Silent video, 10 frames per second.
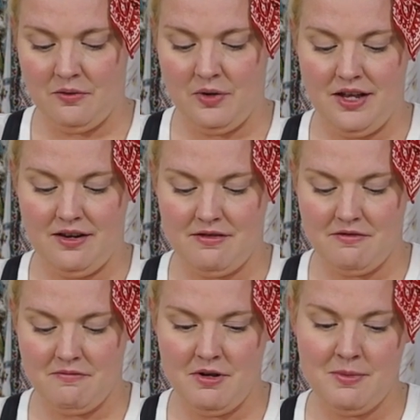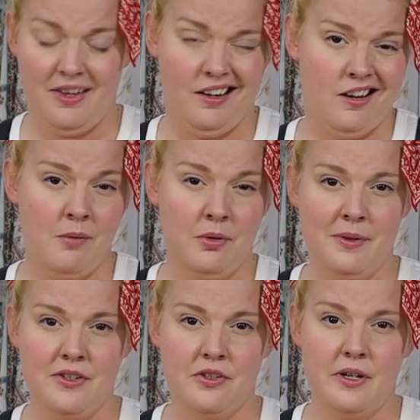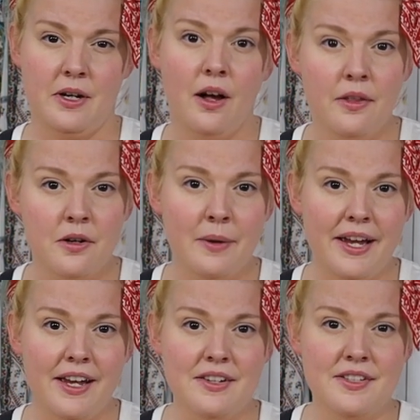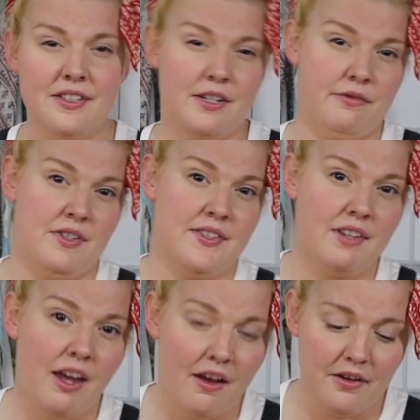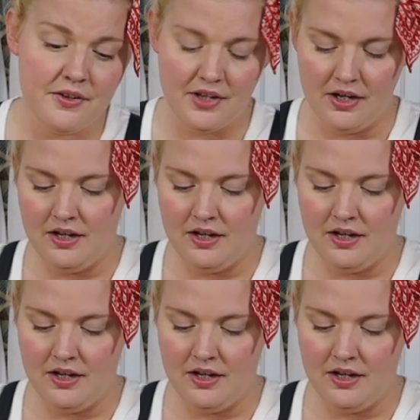in maybe like complementary colorways, different scales.